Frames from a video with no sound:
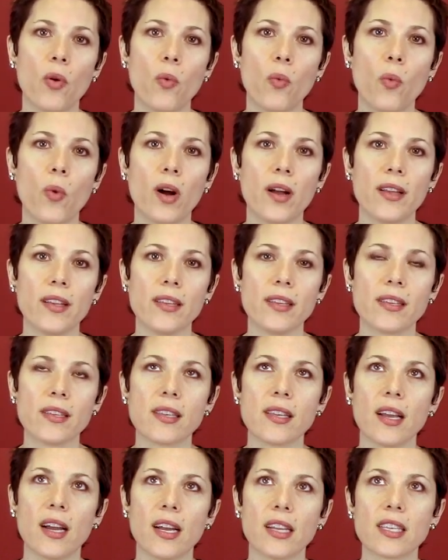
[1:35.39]

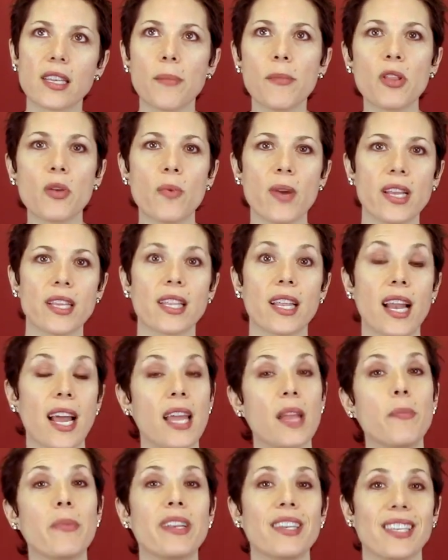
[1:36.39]
was uh, some of the ways that I
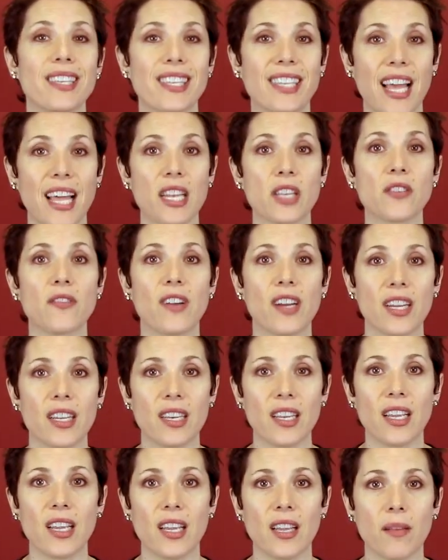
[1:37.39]
had been
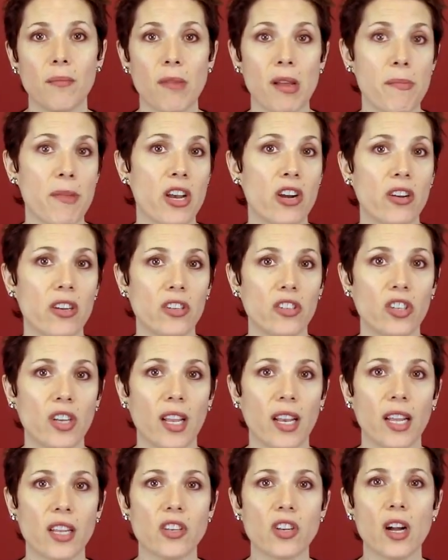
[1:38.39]
dissatisfied in my marriage,
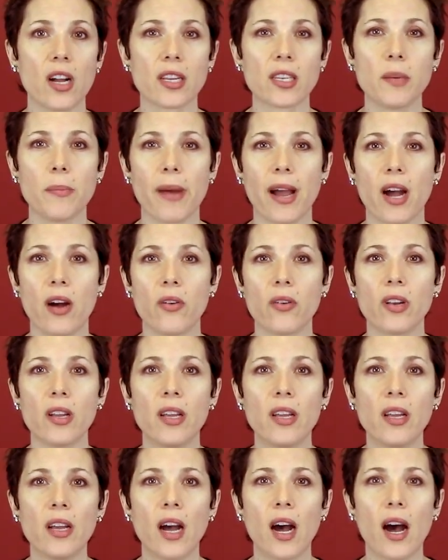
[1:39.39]
and I talked about
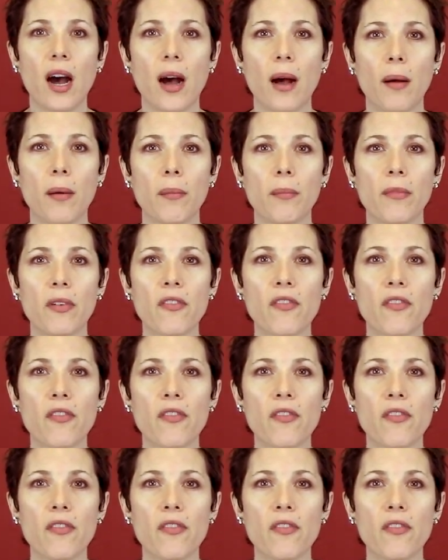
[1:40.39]
um,